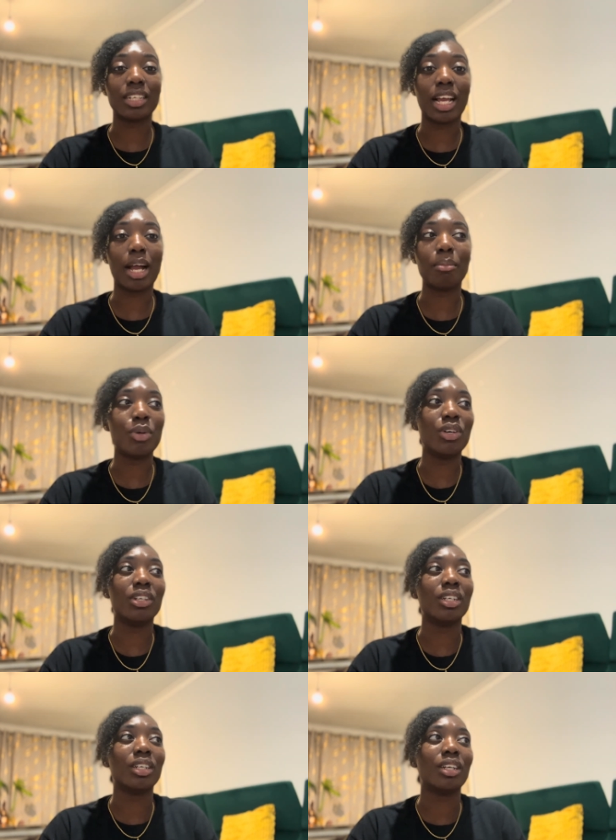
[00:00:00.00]
Like, I
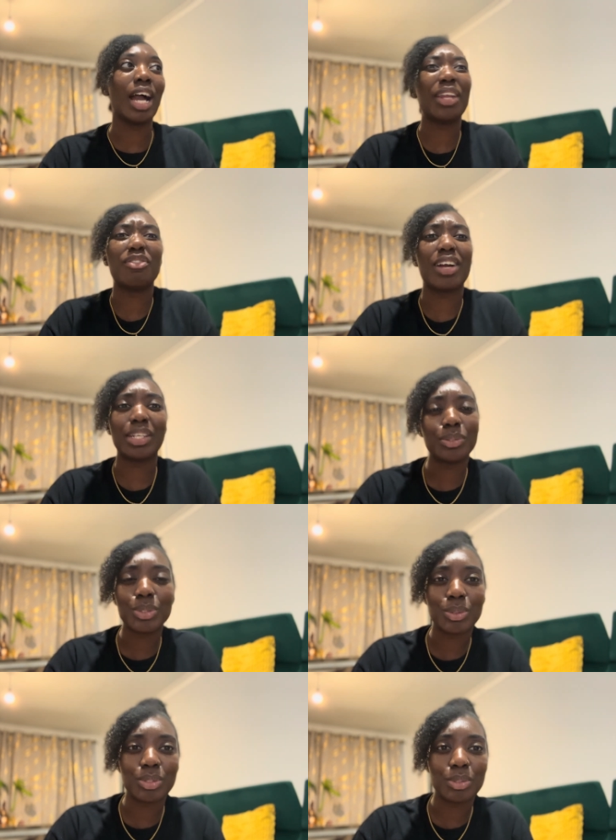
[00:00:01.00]
don't find it
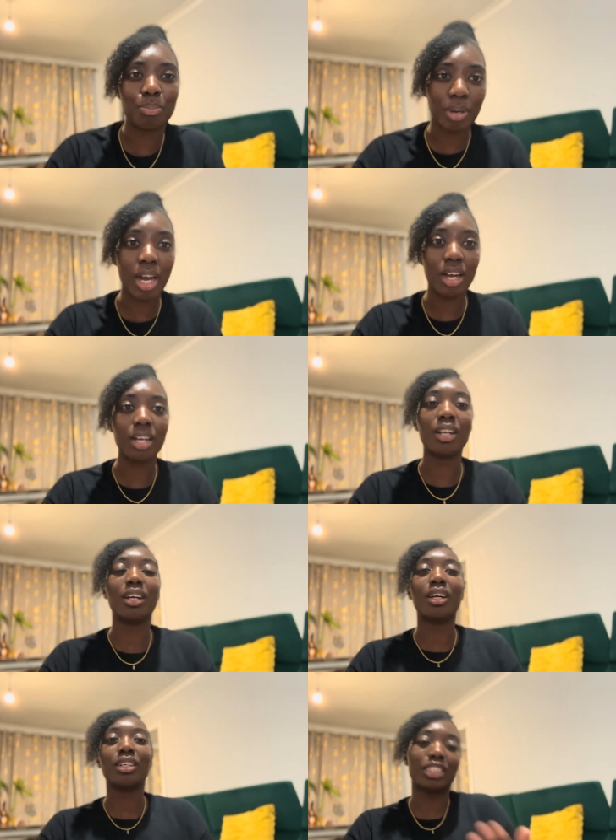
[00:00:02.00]
awkward, but
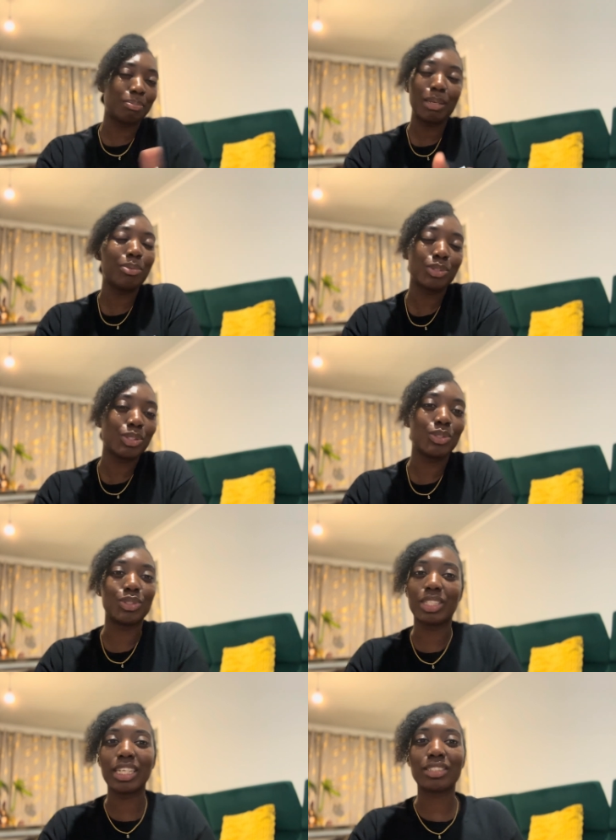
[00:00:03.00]
people do.
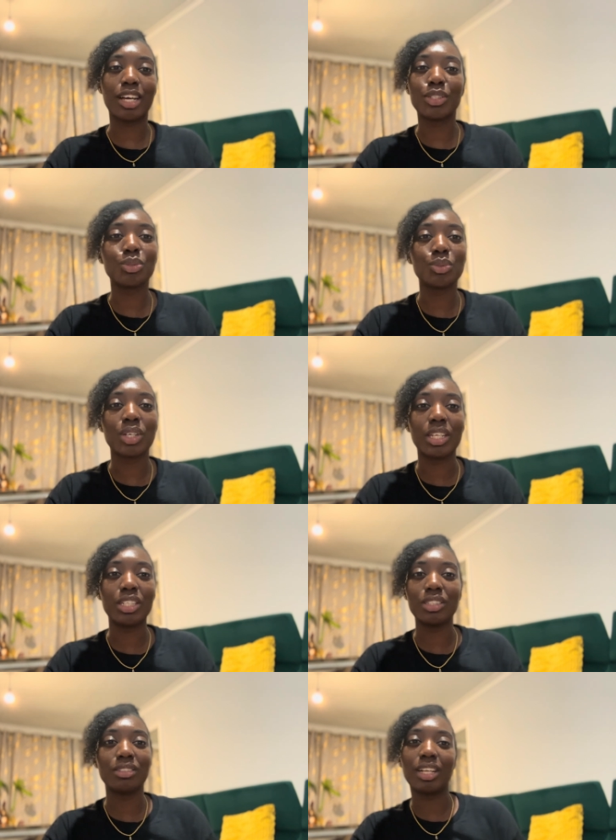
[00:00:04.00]
So they start talking,
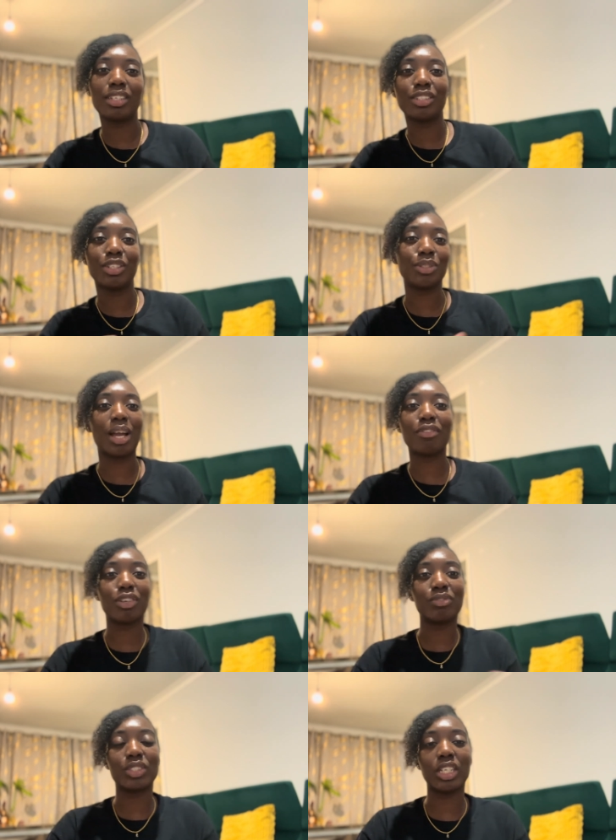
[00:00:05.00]
and you have
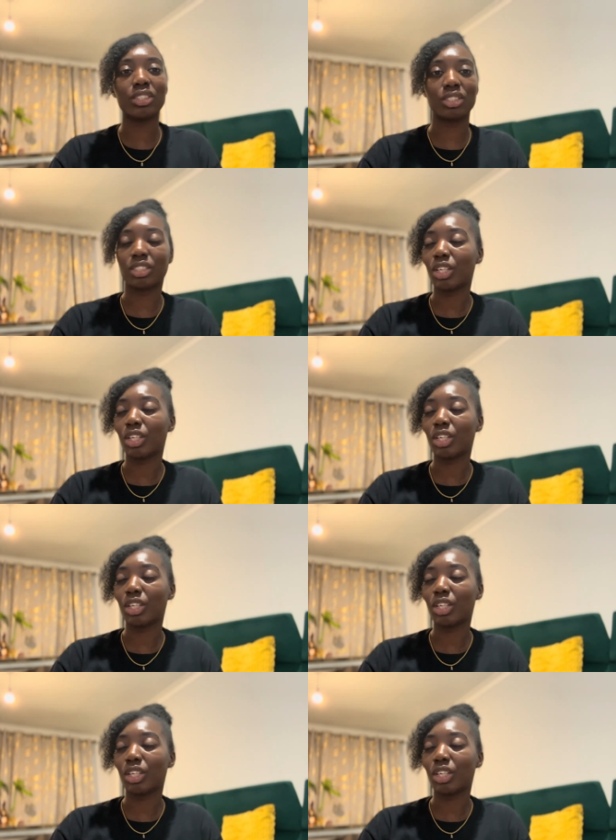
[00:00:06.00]
conversations.